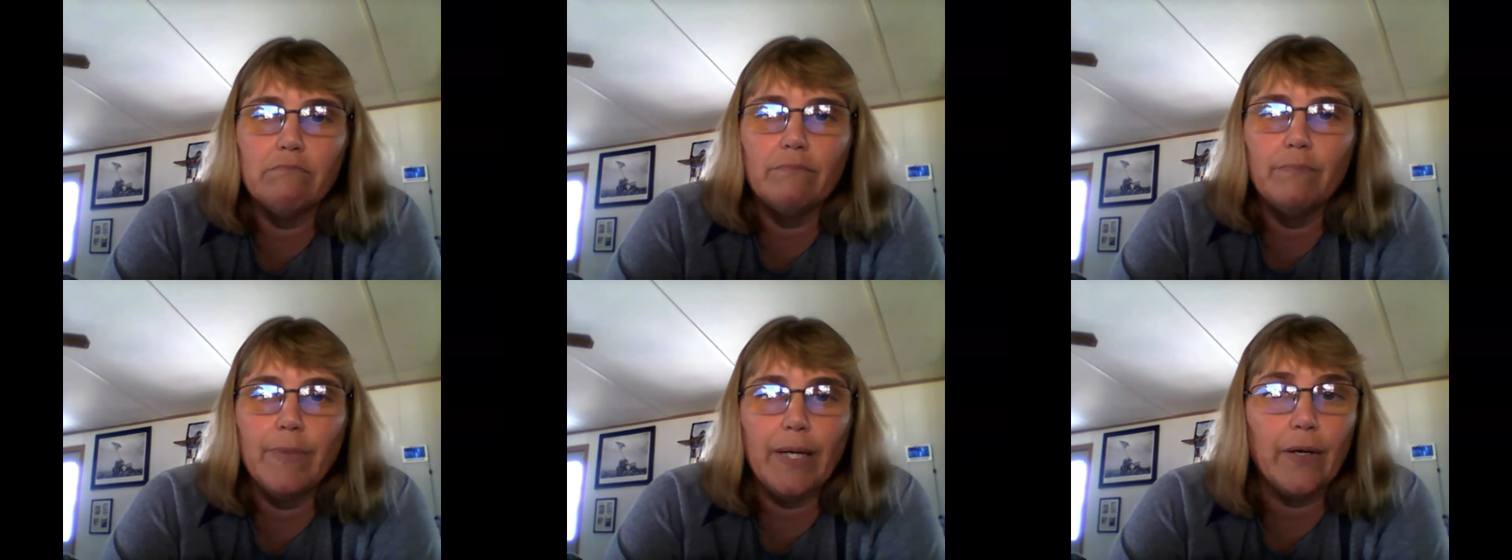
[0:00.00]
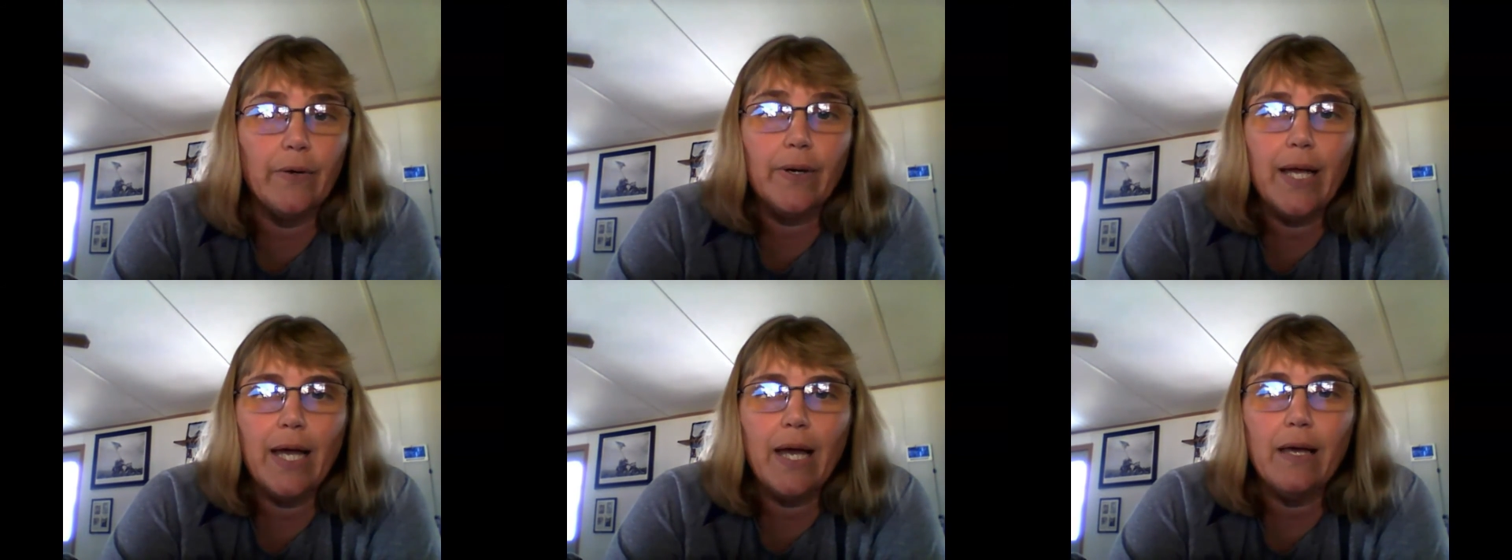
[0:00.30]

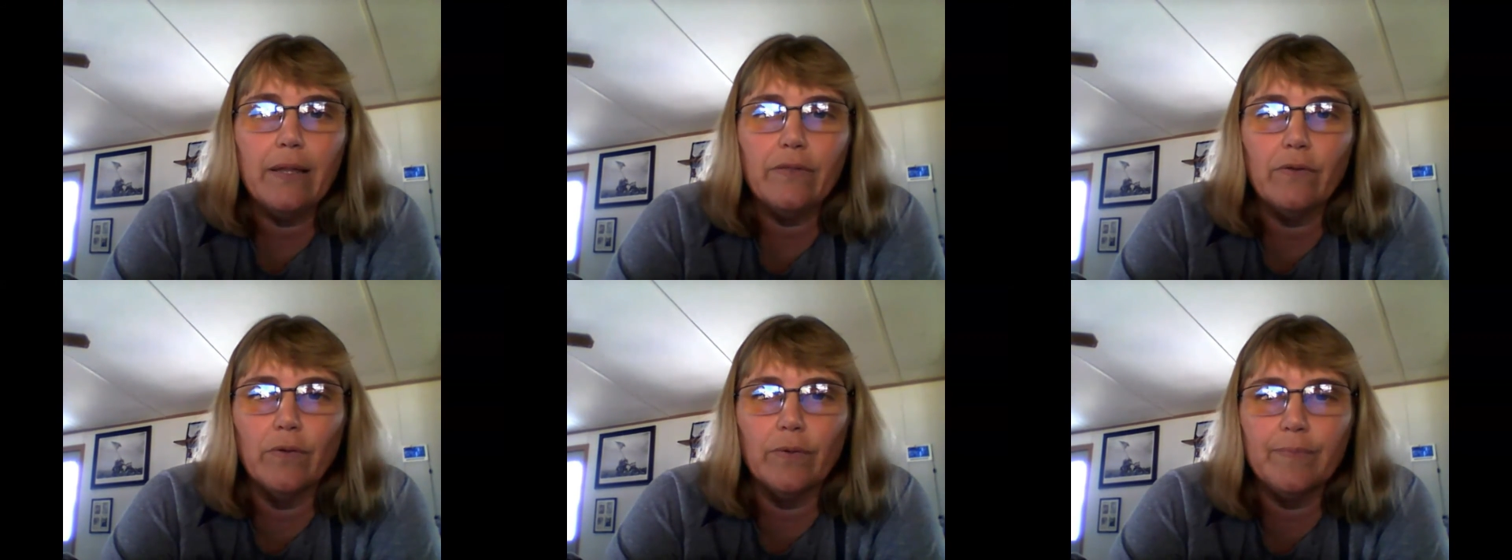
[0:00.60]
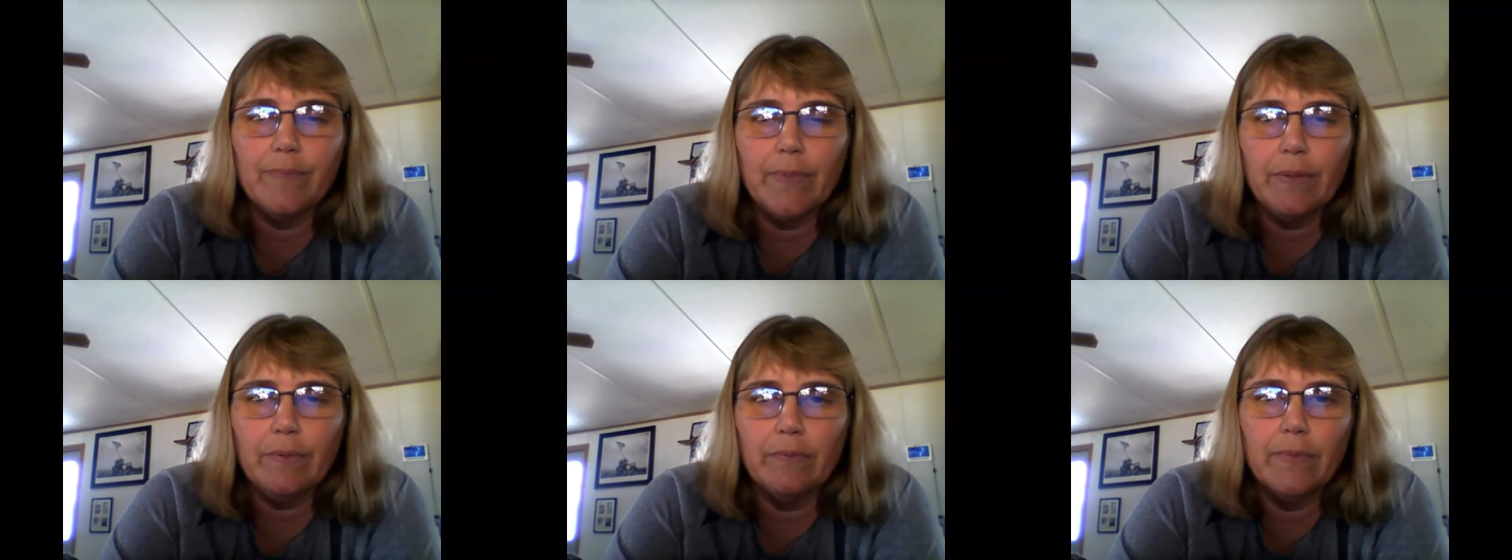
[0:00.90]
better
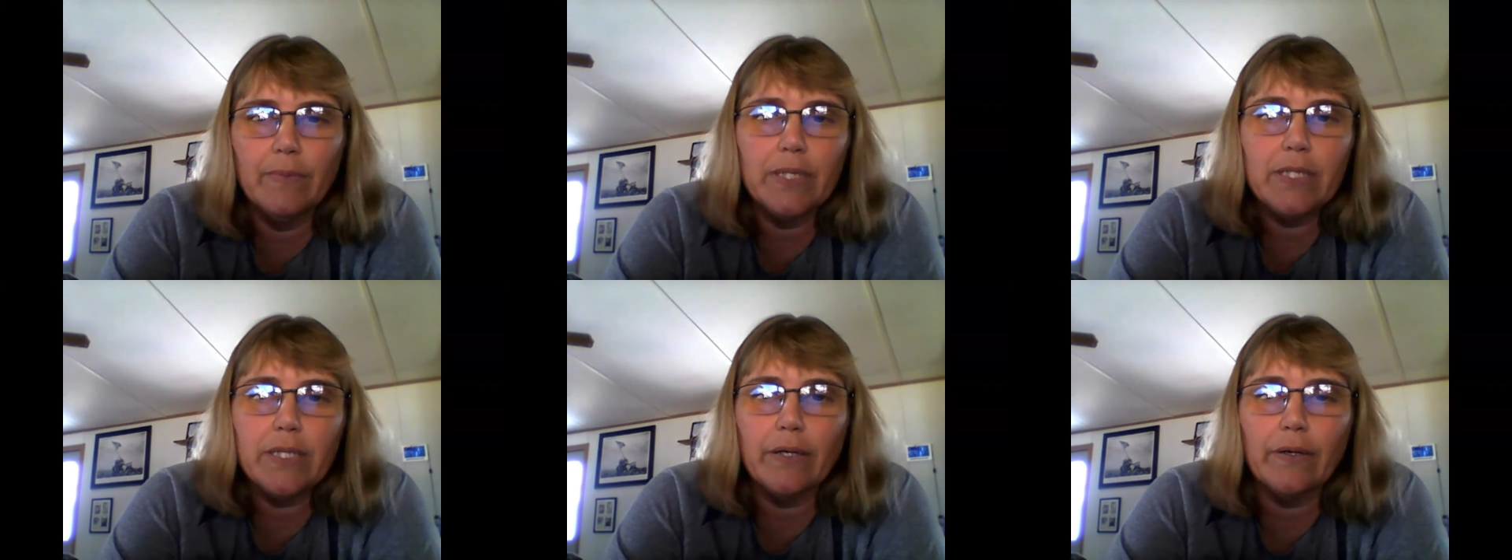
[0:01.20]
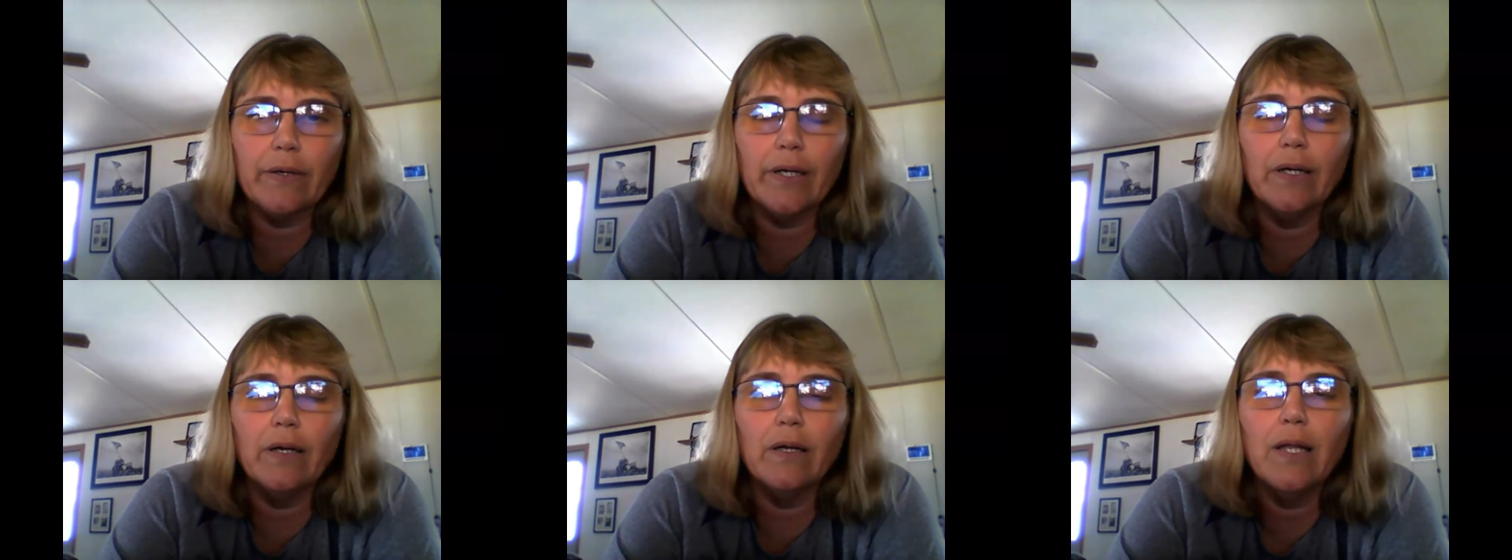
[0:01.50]
cathode
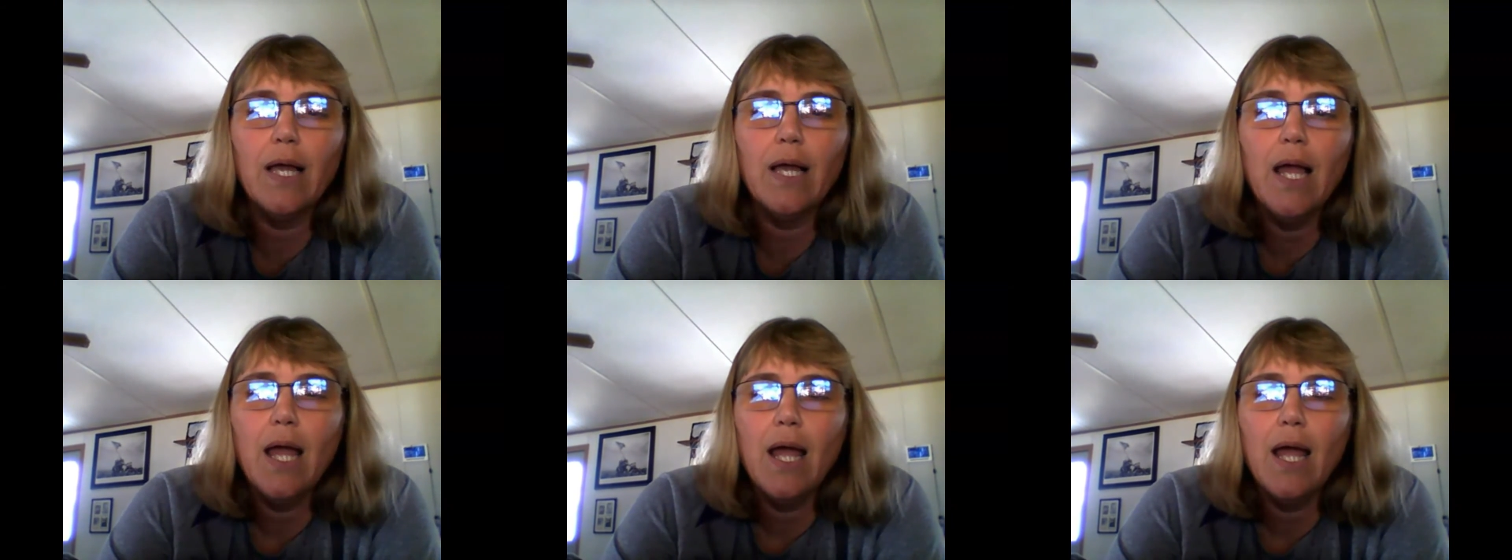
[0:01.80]
material.